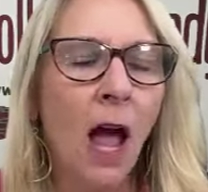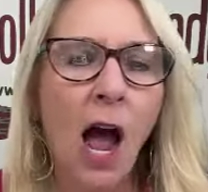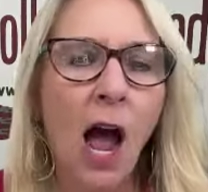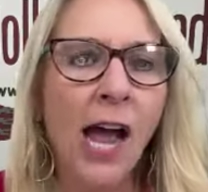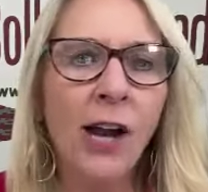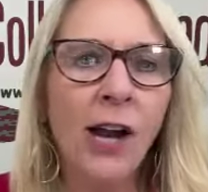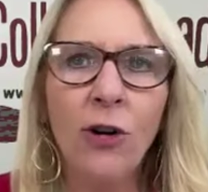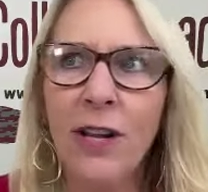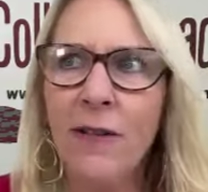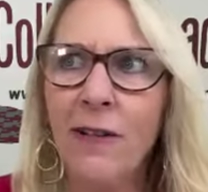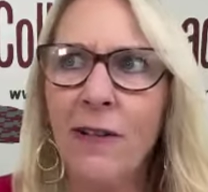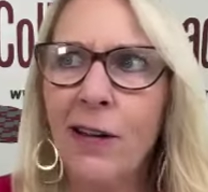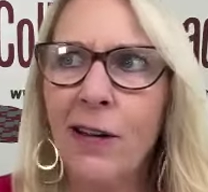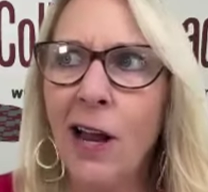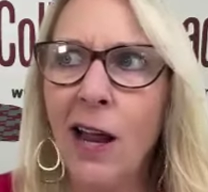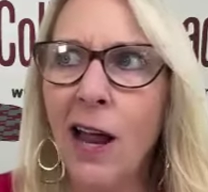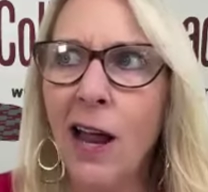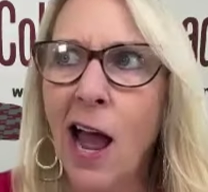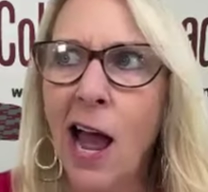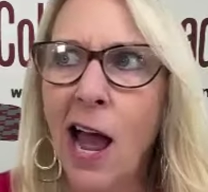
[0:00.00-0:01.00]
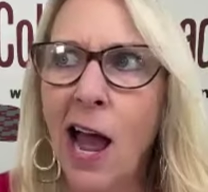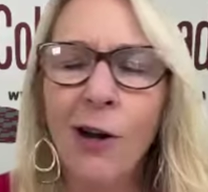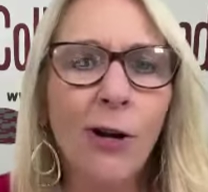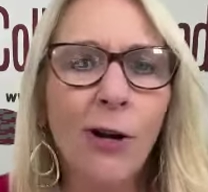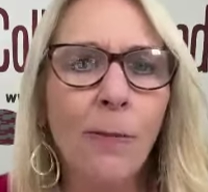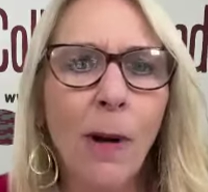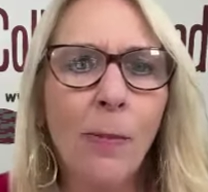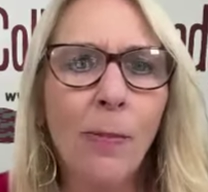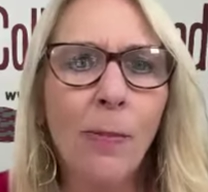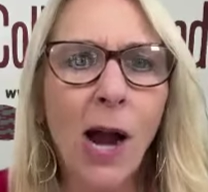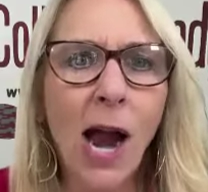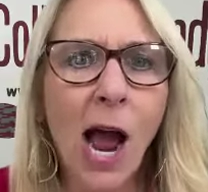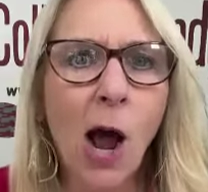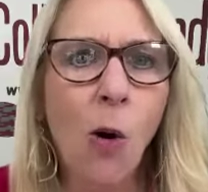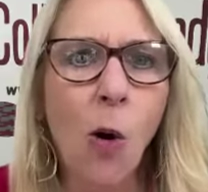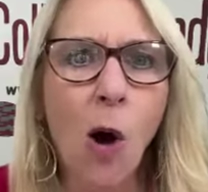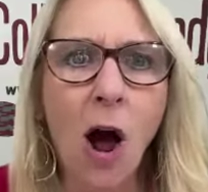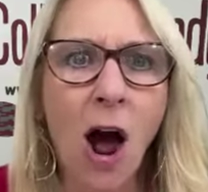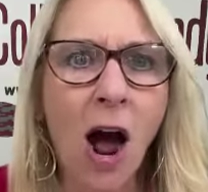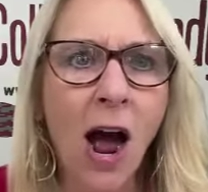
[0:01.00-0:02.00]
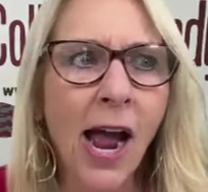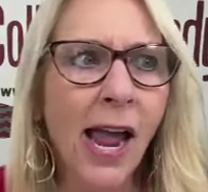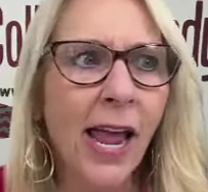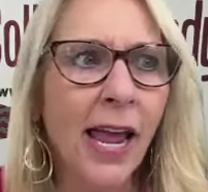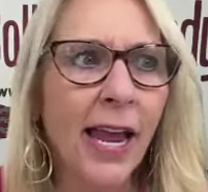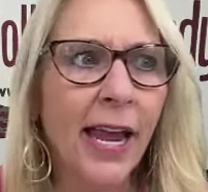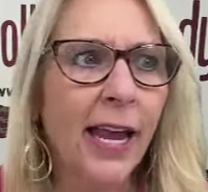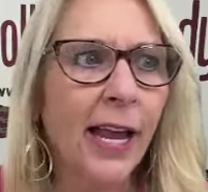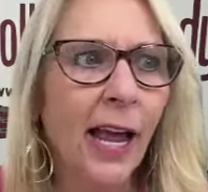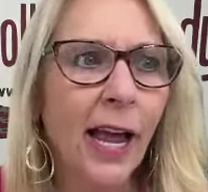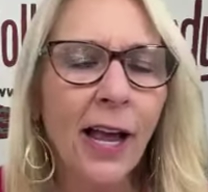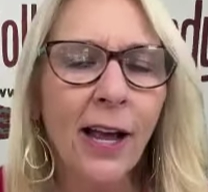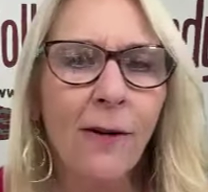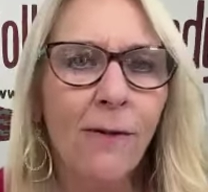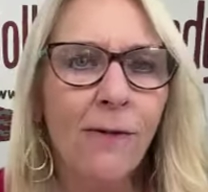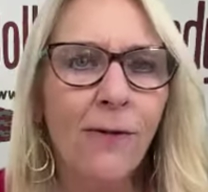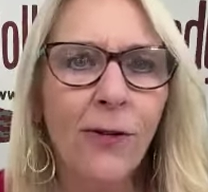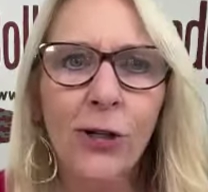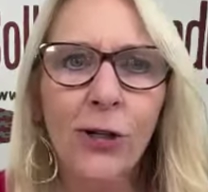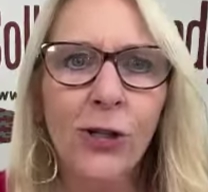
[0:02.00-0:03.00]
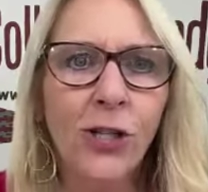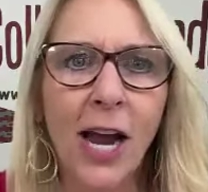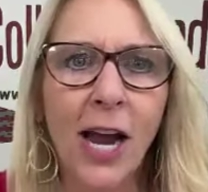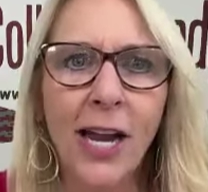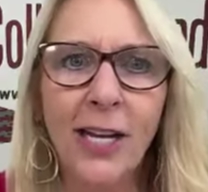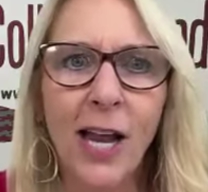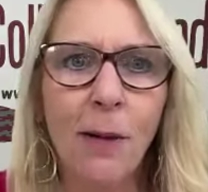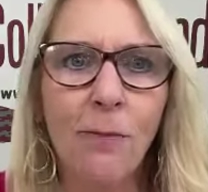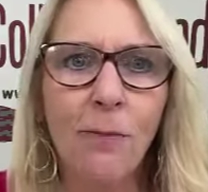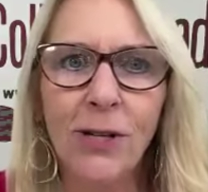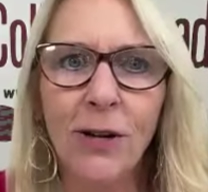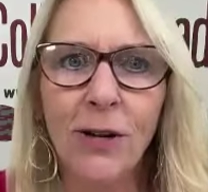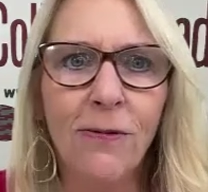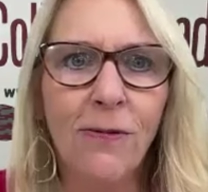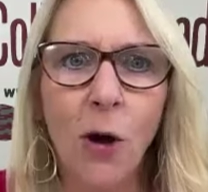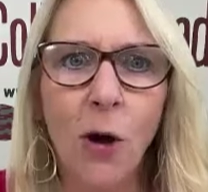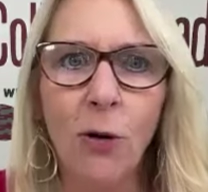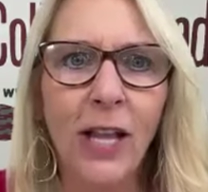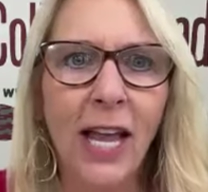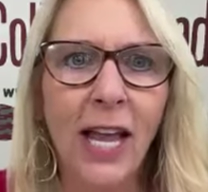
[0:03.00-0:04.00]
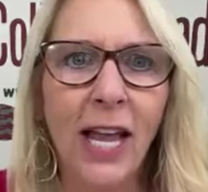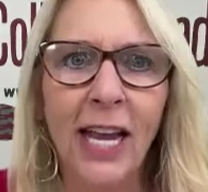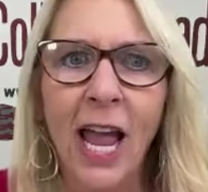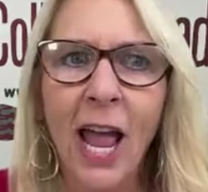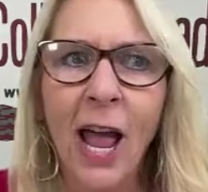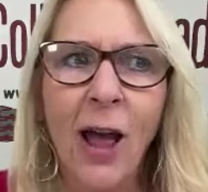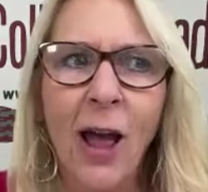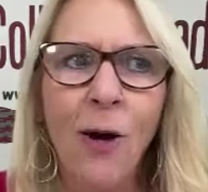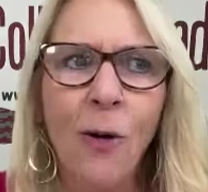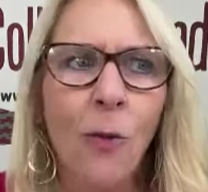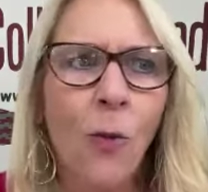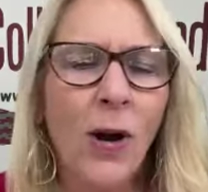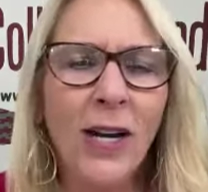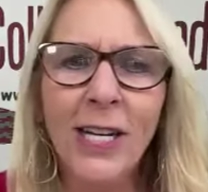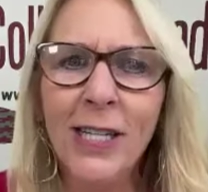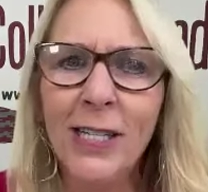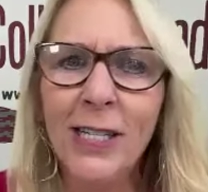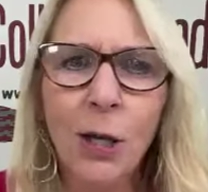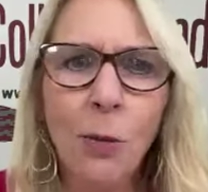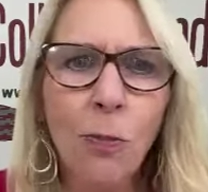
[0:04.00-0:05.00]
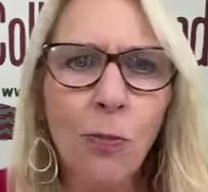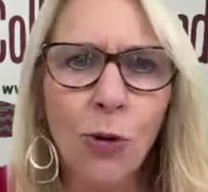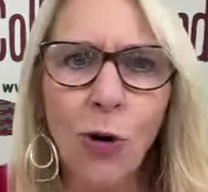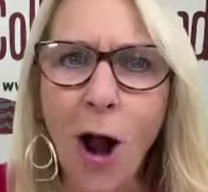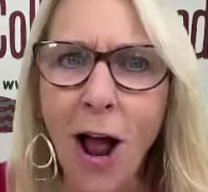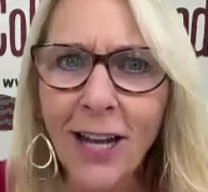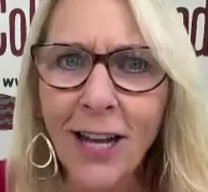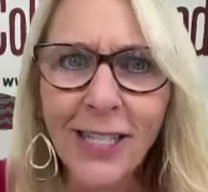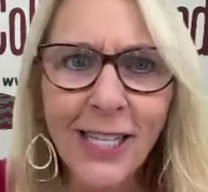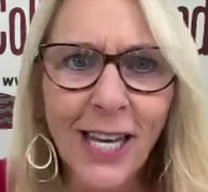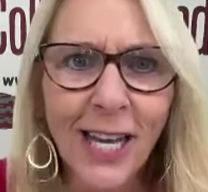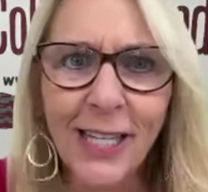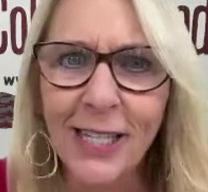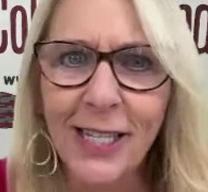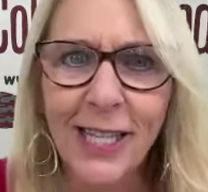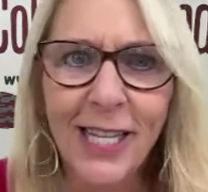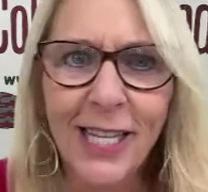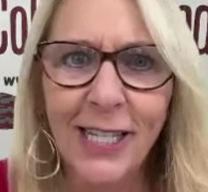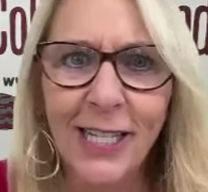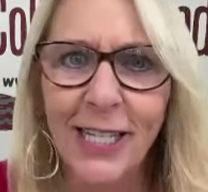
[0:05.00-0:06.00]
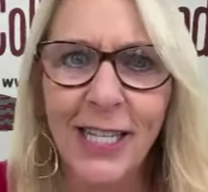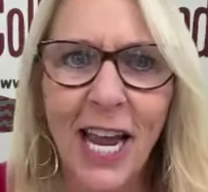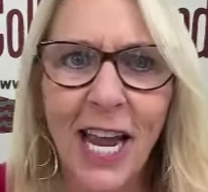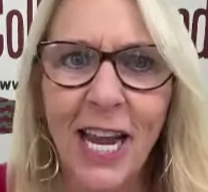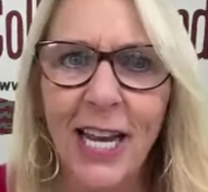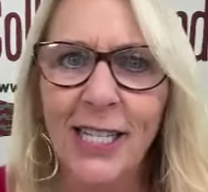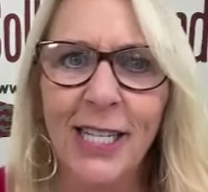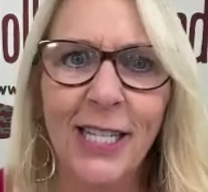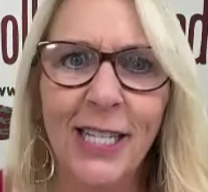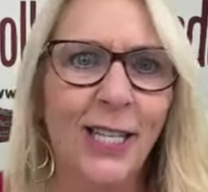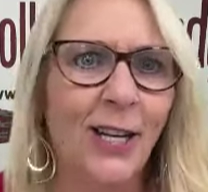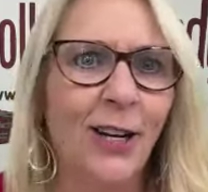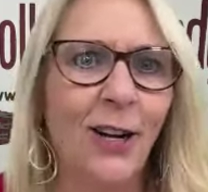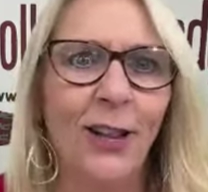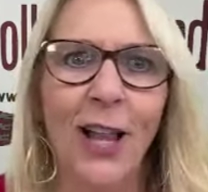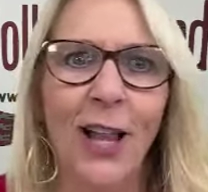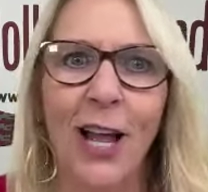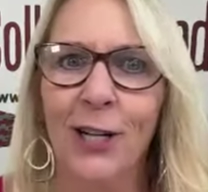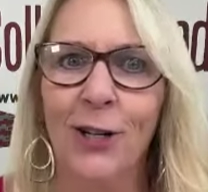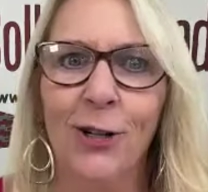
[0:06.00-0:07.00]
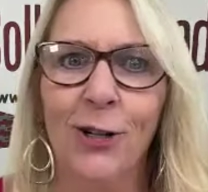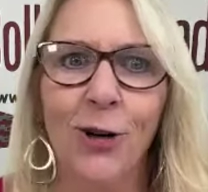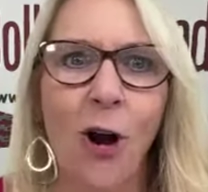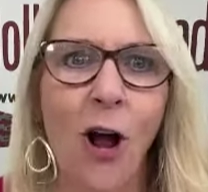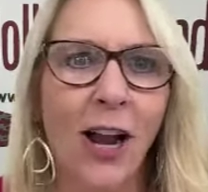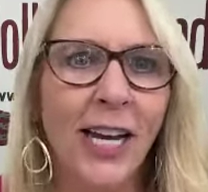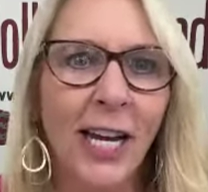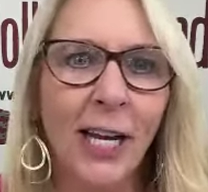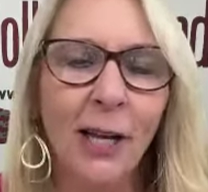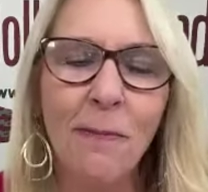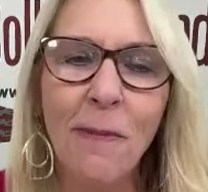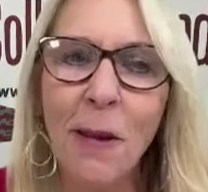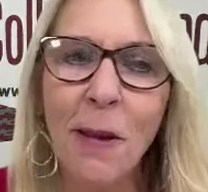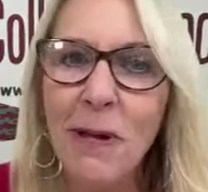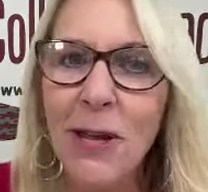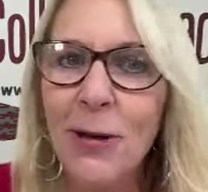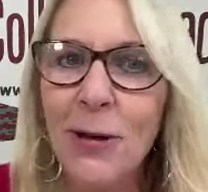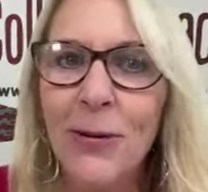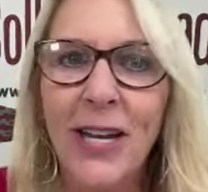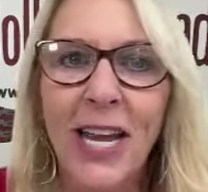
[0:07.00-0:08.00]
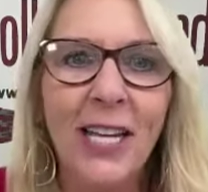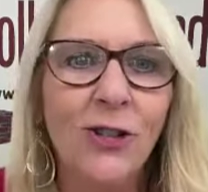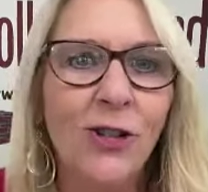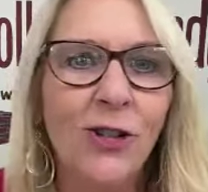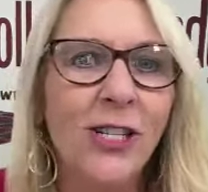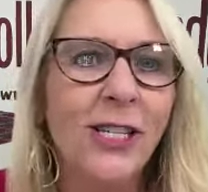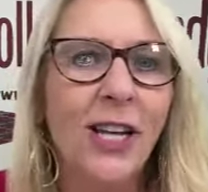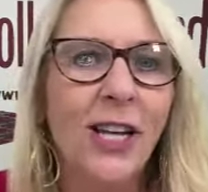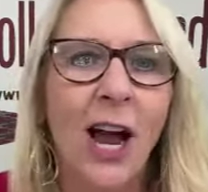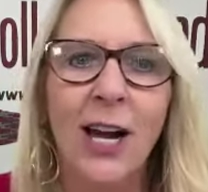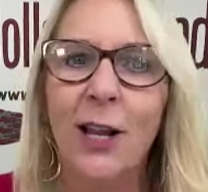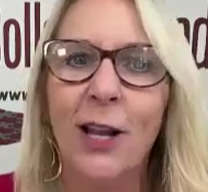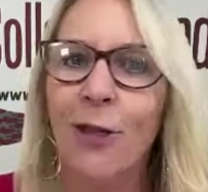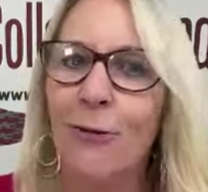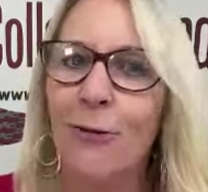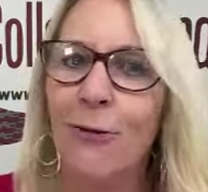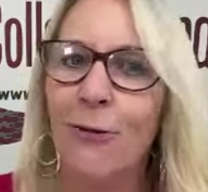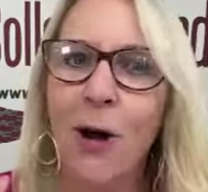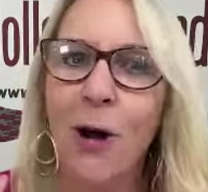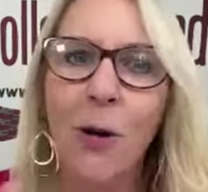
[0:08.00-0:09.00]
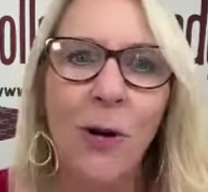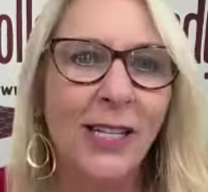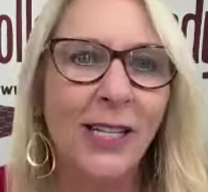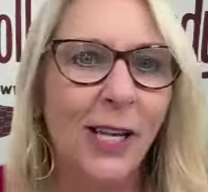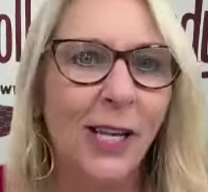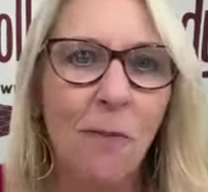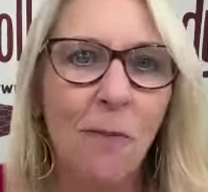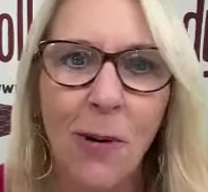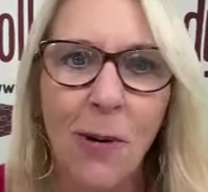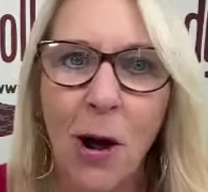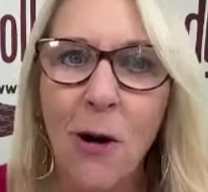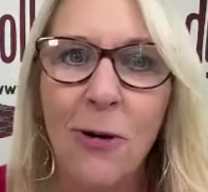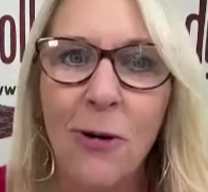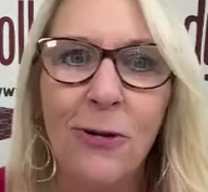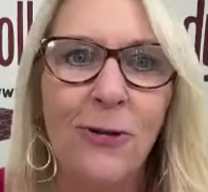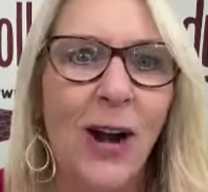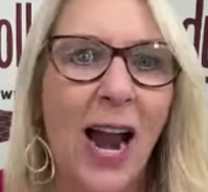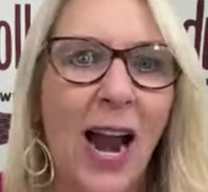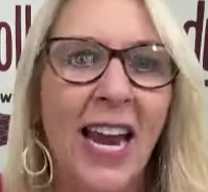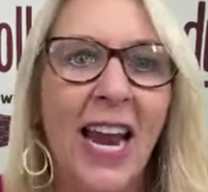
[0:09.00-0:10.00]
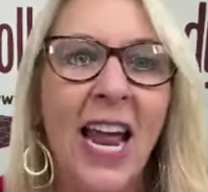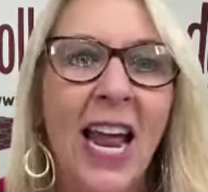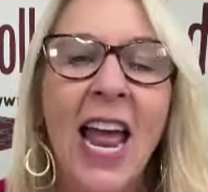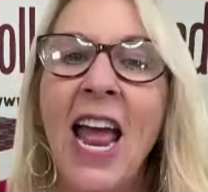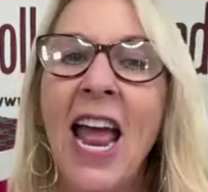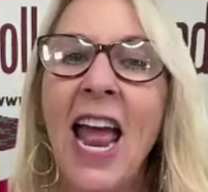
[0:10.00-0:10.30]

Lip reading: I don't remember how I first signed up to vote. Like, what is the process these days? Is it electronic? Maybe you can just kind of throw us a bone, right?